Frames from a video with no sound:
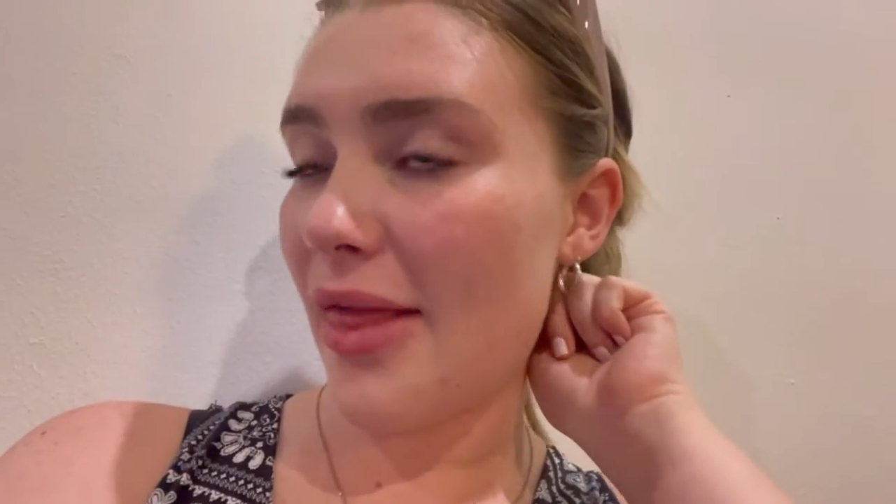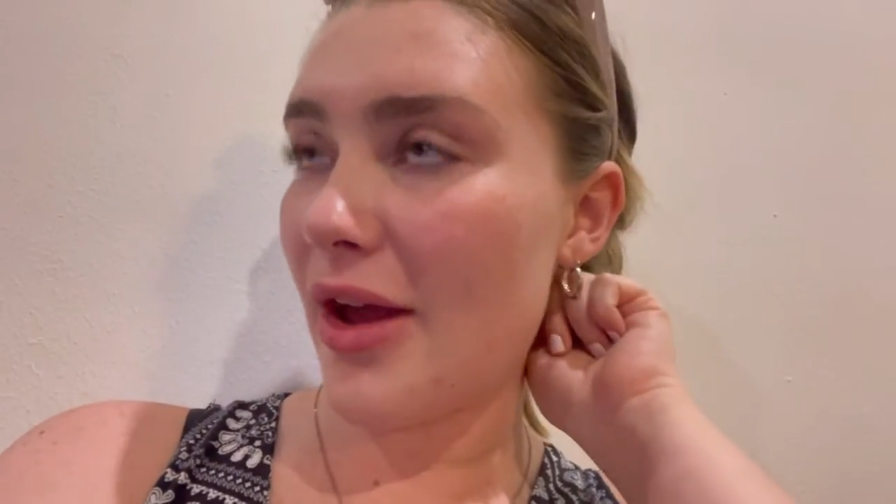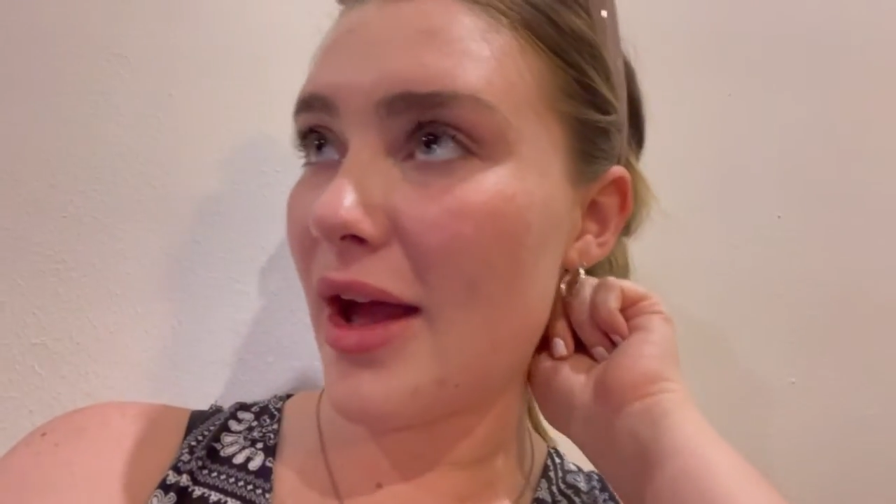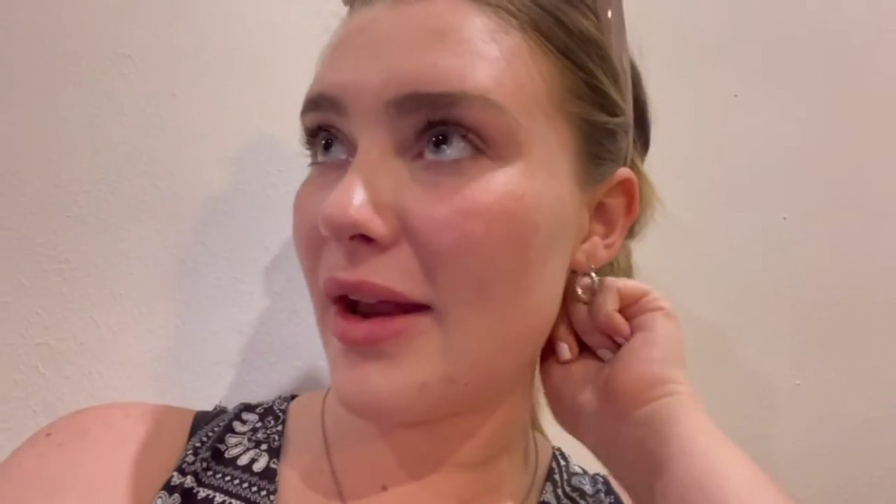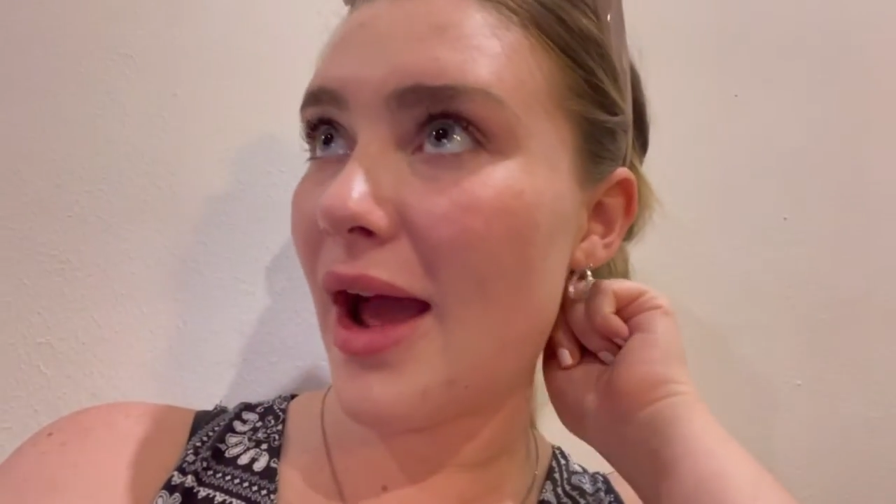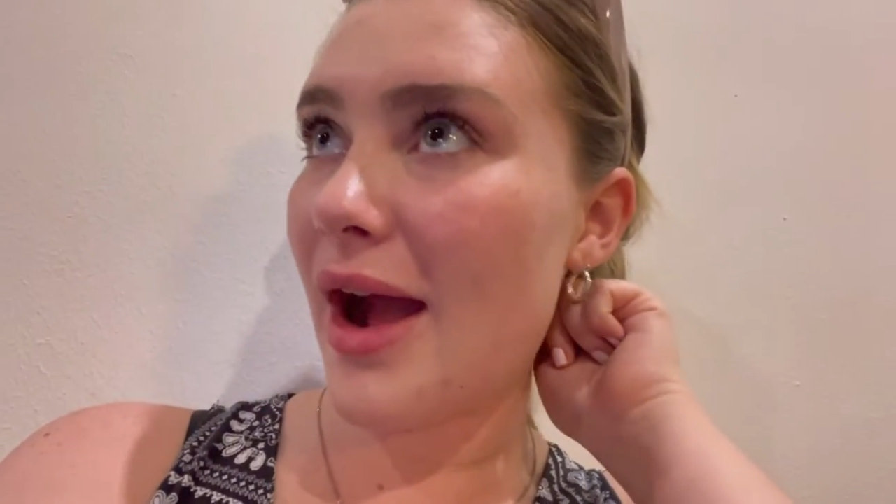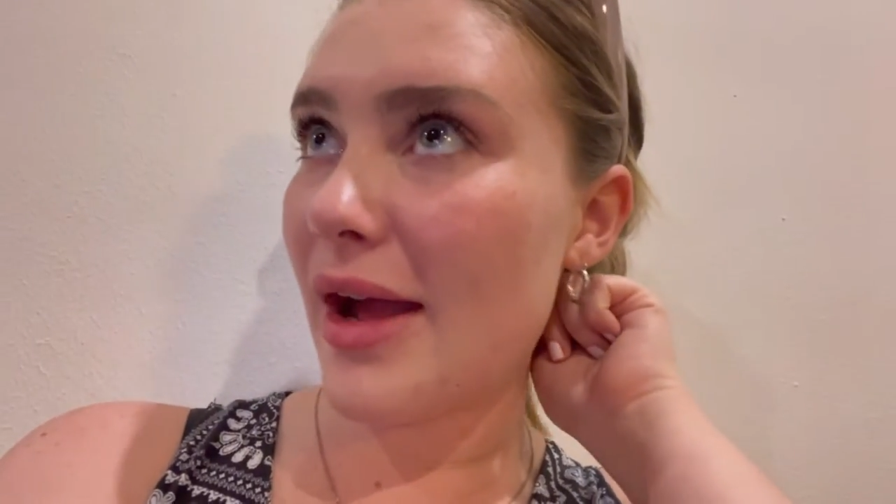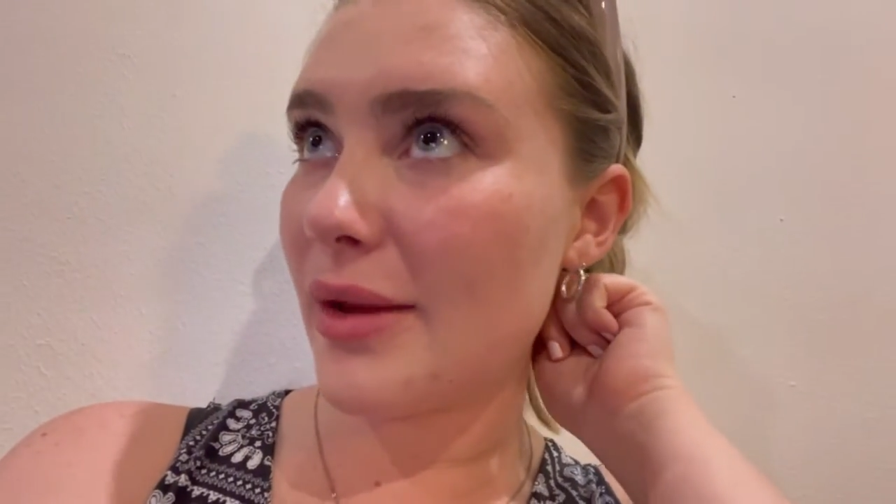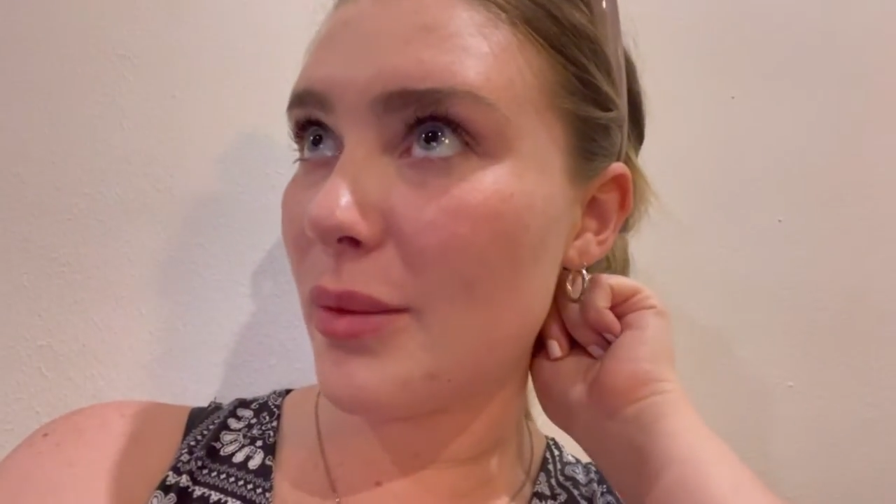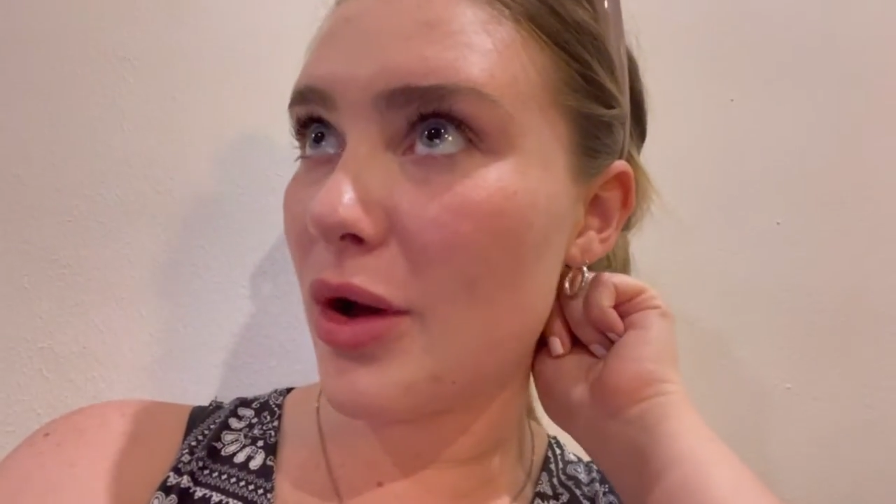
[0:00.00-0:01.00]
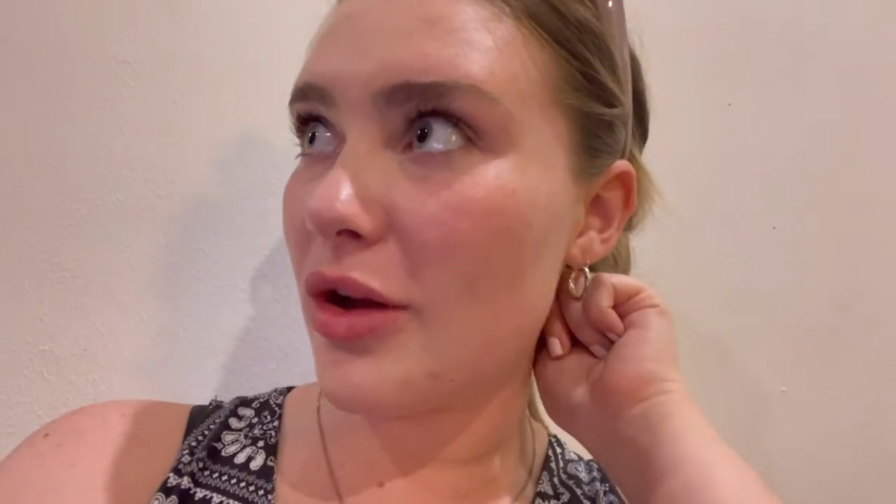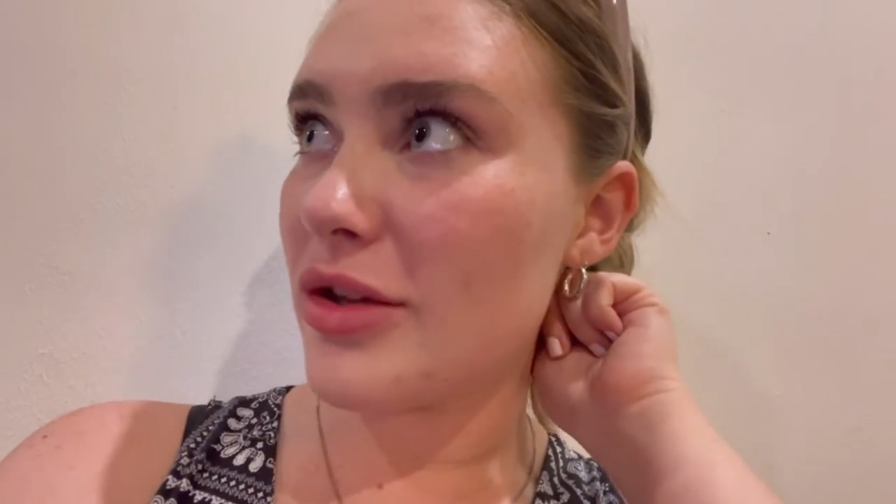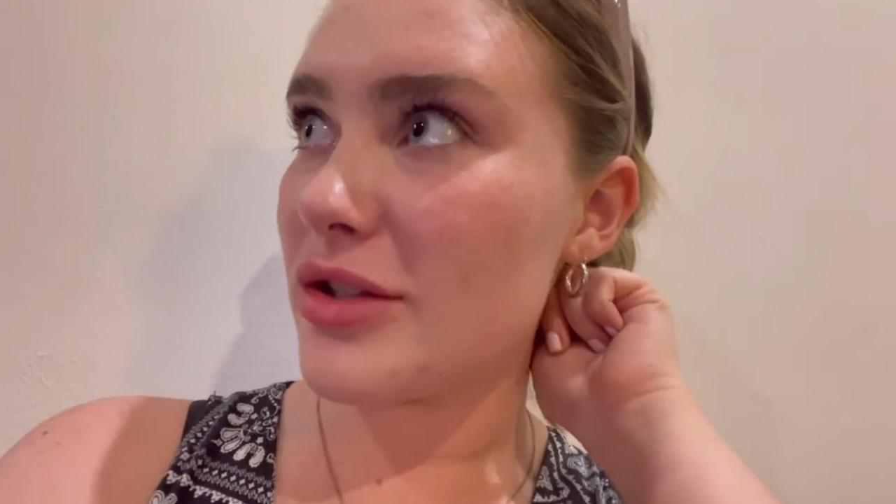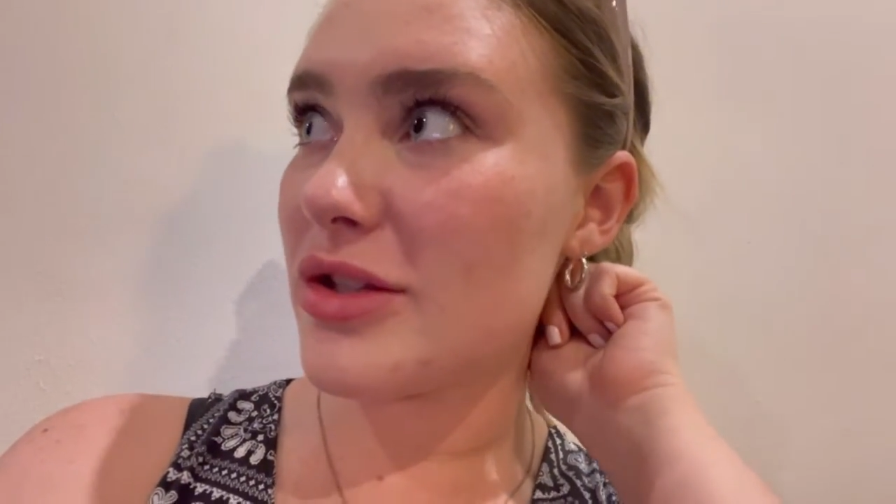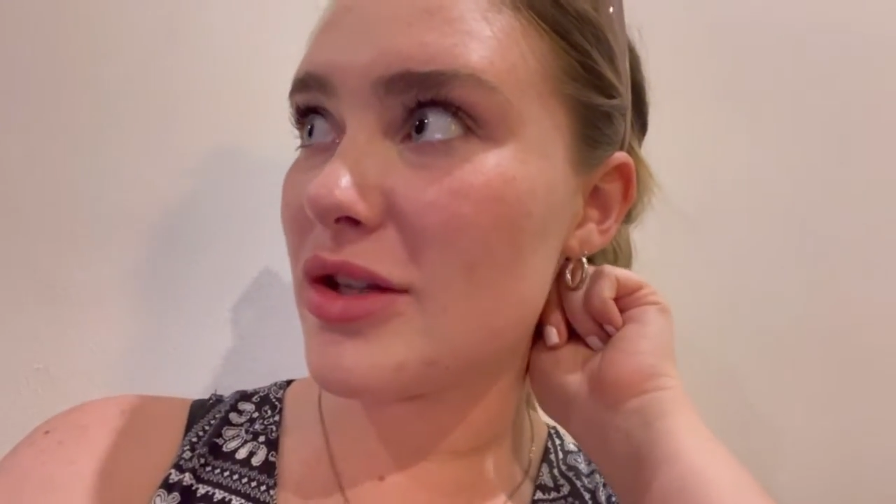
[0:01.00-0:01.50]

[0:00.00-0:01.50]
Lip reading: and I was